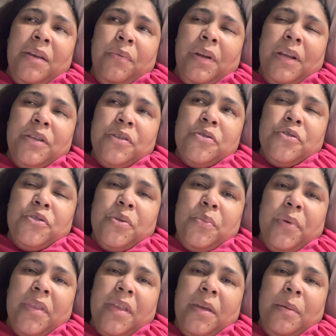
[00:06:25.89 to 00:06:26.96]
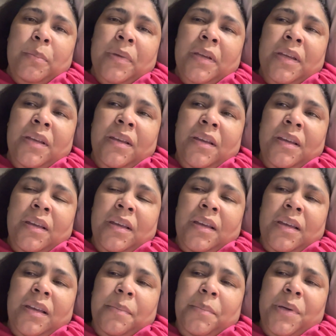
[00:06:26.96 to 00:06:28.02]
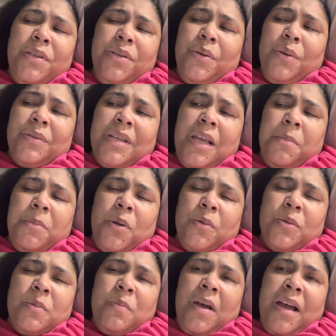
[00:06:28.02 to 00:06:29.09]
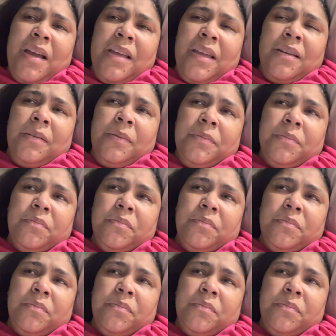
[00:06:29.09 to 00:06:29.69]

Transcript: relationship with him. But, time goes by and,